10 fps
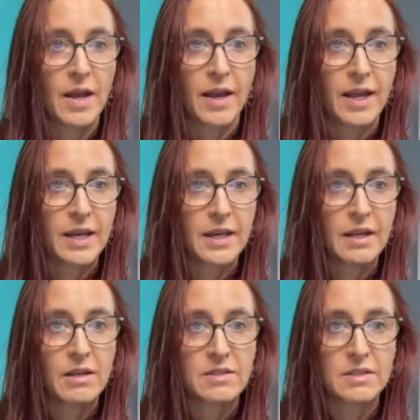
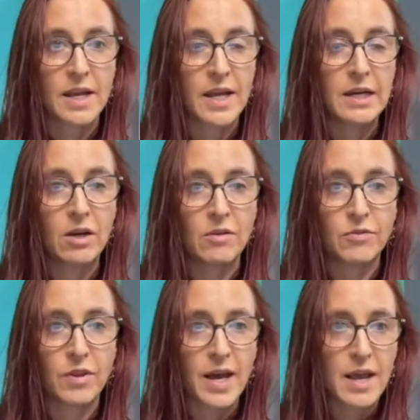Any sign of
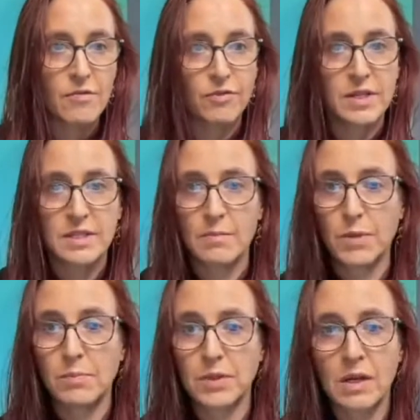life. I see
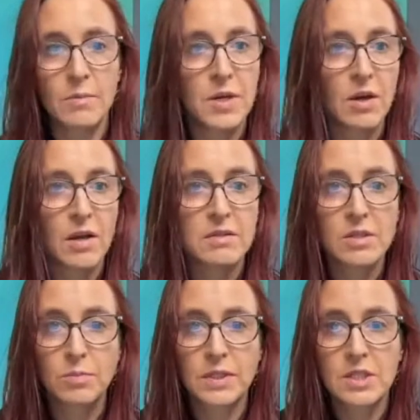people coming on, so
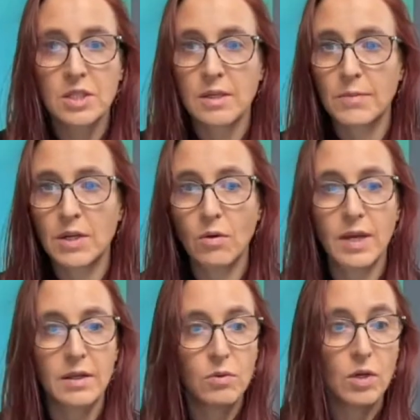please just let me know
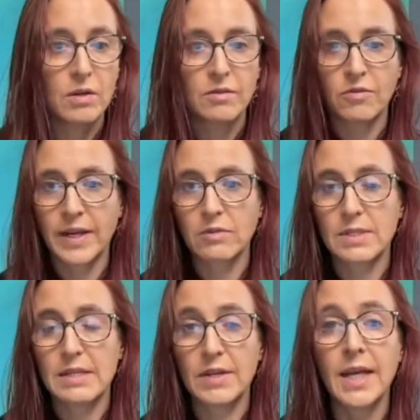that you are in fact
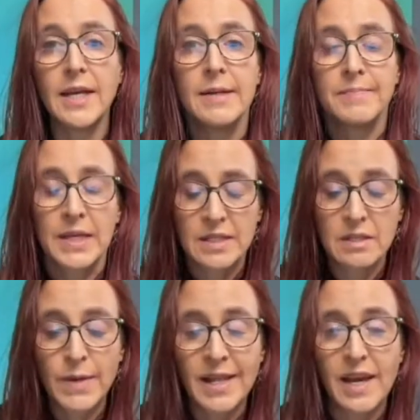receiving. This is
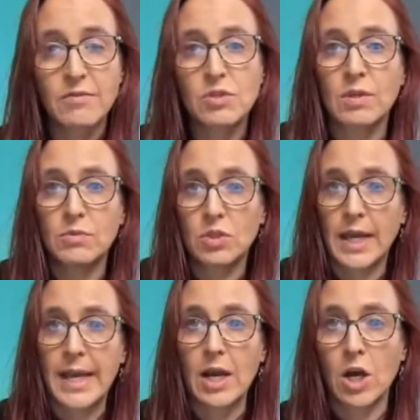my live stream
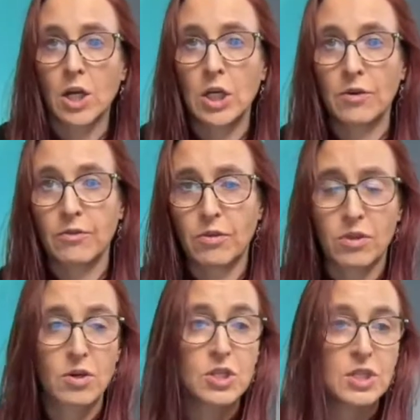today on a
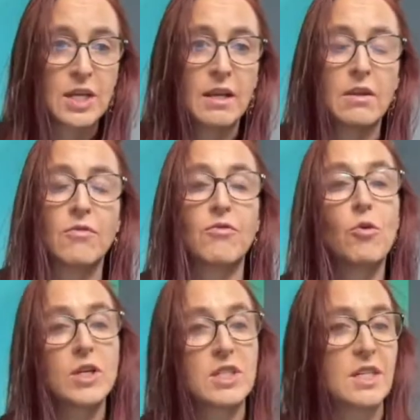Thursday, the
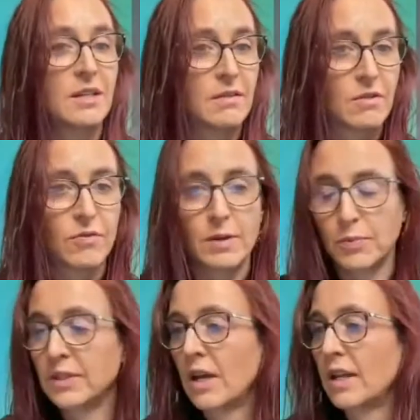14th of
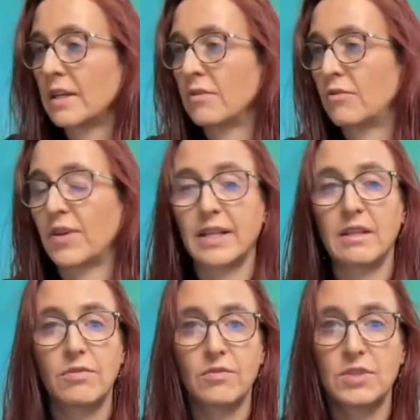April, not in fact the
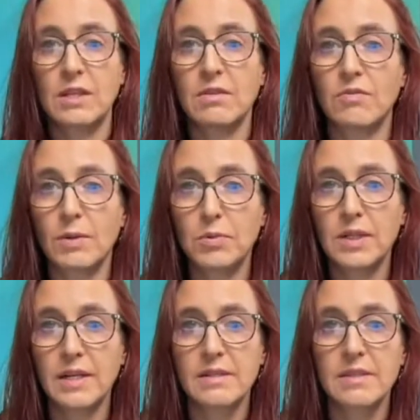15th of April,
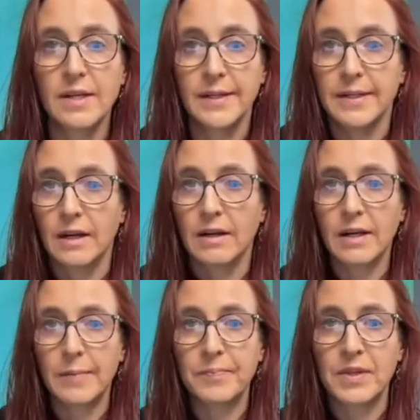as
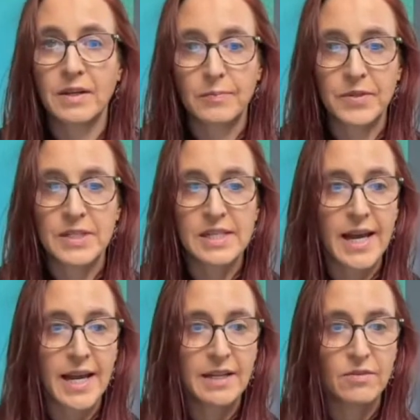the
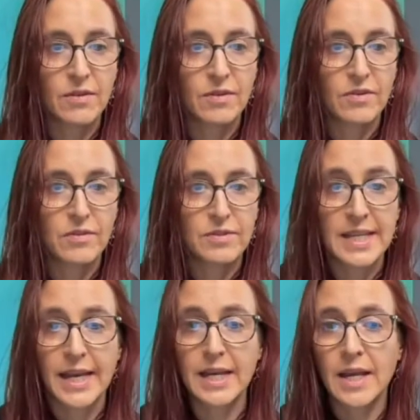slide
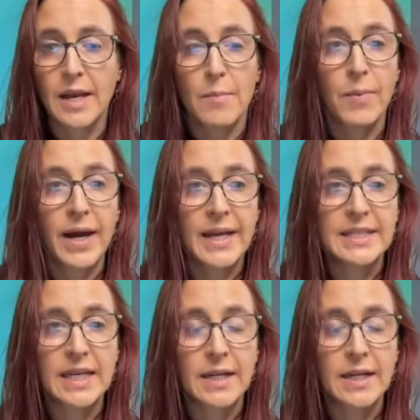said, but